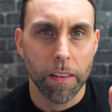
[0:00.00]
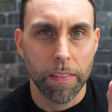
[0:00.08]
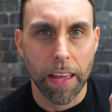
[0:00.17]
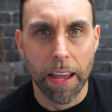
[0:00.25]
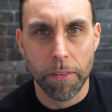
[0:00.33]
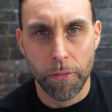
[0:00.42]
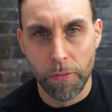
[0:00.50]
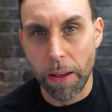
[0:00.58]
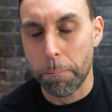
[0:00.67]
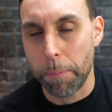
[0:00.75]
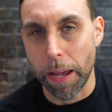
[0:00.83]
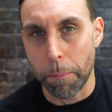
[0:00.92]
their
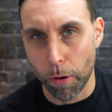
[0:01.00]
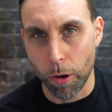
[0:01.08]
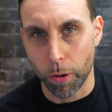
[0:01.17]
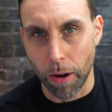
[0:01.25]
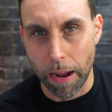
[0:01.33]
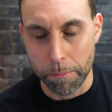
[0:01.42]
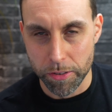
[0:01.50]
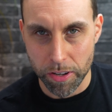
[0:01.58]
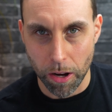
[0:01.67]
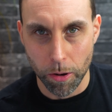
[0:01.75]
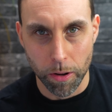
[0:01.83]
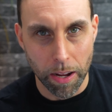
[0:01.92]
Fitbit program.
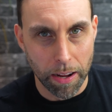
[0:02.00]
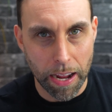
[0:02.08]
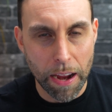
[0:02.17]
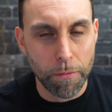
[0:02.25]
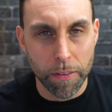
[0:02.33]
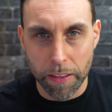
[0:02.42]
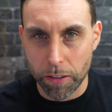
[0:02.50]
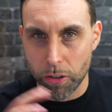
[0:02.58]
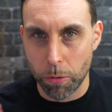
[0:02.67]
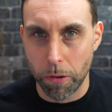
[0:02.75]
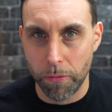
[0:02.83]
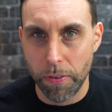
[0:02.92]
So everything
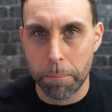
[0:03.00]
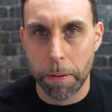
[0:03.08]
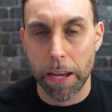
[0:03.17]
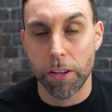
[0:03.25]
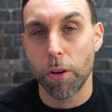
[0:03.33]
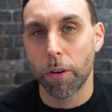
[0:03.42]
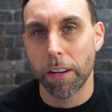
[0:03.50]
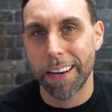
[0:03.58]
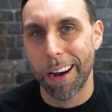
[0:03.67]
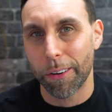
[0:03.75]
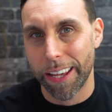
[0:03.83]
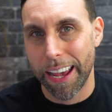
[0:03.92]
to do with Fitbit, you can
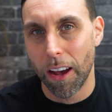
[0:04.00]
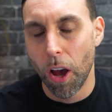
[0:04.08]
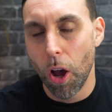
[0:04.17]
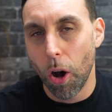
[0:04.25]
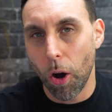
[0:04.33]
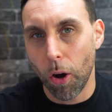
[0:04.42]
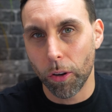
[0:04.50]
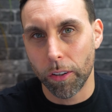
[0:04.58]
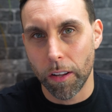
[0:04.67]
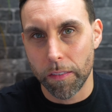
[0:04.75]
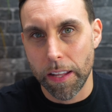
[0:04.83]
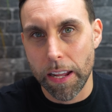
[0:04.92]
now get
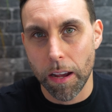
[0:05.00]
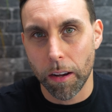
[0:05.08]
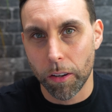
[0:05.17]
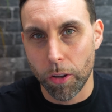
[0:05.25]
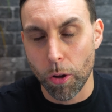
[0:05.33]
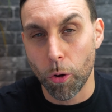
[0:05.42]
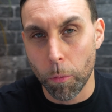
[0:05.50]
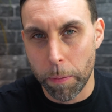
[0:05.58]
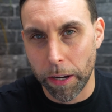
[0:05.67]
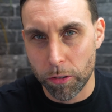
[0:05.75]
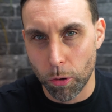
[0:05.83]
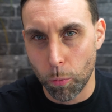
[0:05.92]
on the Google
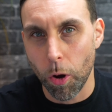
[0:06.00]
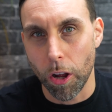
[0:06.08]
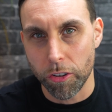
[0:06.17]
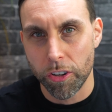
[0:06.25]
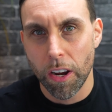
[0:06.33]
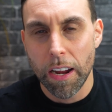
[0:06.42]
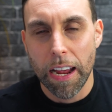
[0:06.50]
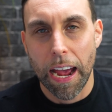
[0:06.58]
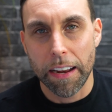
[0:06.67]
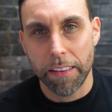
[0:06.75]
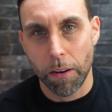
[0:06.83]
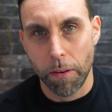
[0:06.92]
Pixel Watch,
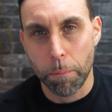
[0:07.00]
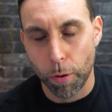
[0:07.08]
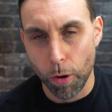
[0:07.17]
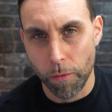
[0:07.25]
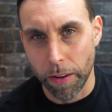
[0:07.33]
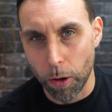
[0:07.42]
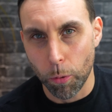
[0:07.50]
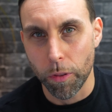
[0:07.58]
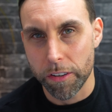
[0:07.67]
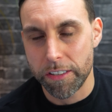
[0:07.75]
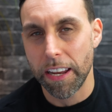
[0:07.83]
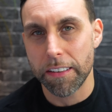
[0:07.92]
and they're improving
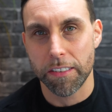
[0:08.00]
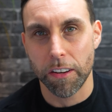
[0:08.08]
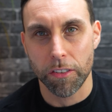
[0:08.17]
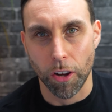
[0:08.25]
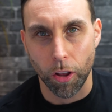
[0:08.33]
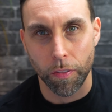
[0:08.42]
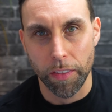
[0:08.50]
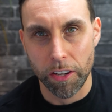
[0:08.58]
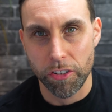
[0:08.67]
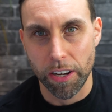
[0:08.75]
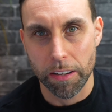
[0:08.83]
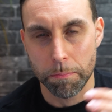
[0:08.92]
all the sensors on
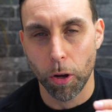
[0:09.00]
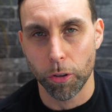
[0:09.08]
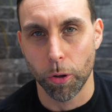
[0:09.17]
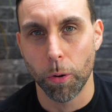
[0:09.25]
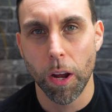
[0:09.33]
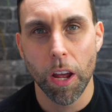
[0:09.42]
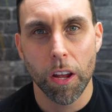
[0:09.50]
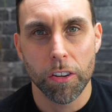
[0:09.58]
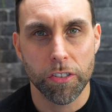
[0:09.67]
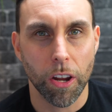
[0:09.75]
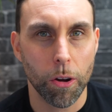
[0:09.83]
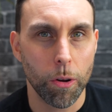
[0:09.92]
this year's model
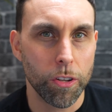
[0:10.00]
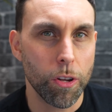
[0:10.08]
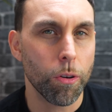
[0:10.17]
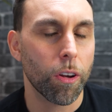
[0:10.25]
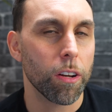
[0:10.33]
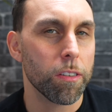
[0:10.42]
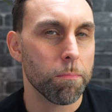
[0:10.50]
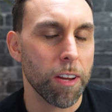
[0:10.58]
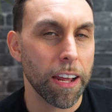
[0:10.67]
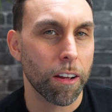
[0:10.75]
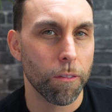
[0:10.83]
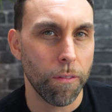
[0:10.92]
so you can
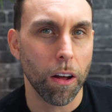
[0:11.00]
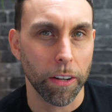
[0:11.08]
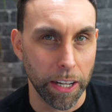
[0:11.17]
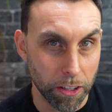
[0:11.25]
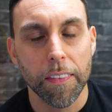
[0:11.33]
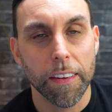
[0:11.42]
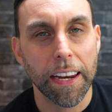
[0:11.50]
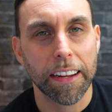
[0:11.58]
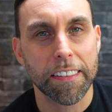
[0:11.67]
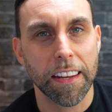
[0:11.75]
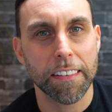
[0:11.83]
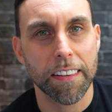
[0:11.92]
take advantage. The
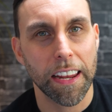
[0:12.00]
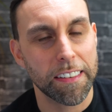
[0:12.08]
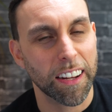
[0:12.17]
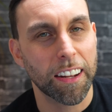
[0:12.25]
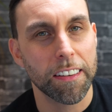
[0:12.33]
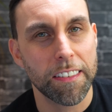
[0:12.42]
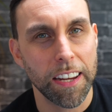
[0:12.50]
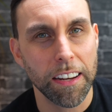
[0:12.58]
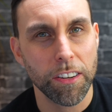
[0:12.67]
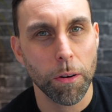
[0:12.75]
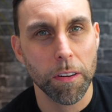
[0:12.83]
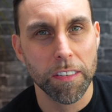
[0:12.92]
next sensor is a
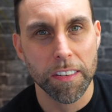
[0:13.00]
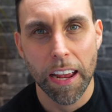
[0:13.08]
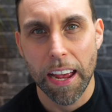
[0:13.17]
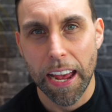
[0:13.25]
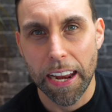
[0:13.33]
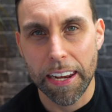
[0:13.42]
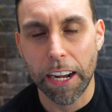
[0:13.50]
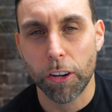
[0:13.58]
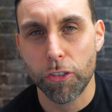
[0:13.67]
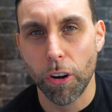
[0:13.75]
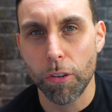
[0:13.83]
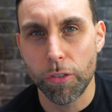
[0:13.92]
continuous
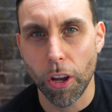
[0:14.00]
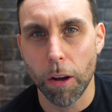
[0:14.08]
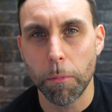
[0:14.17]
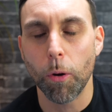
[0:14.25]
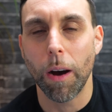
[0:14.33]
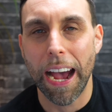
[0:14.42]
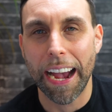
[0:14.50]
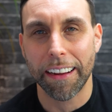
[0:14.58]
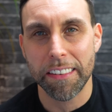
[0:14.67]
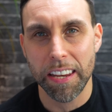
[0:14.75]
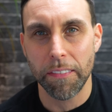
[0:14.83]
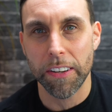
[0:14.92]
electrodermal
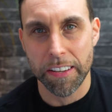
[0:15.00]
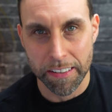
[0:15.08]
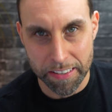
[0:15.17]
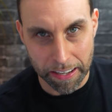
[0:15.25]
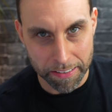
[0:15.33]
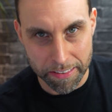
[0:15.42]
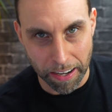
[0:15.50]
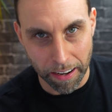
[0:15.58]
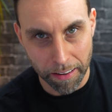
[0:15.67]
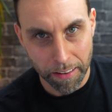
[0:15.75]
activity sensor.